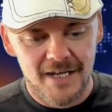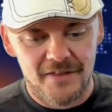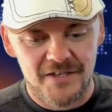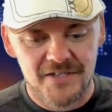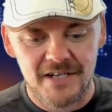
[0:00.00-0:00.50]

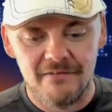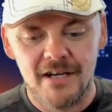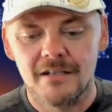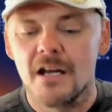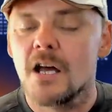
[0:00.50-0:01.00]
the
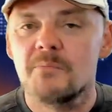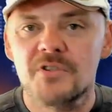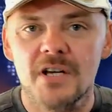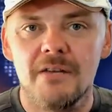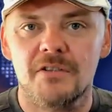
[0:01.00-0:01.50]
Syrian
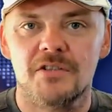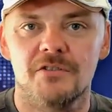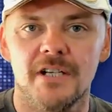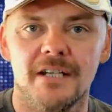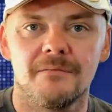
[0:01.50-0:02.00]

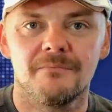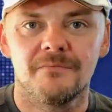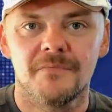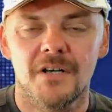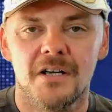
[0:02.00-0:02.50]
Observatory
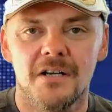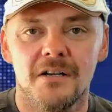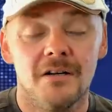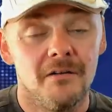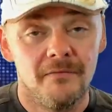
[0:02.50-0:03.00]

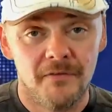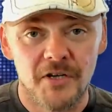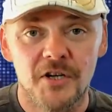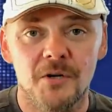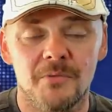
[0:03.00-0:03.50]
for
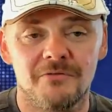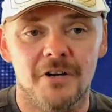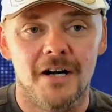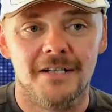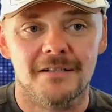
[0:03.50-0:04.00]
Human
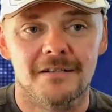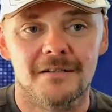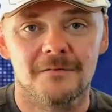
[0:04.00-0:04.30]
Rights.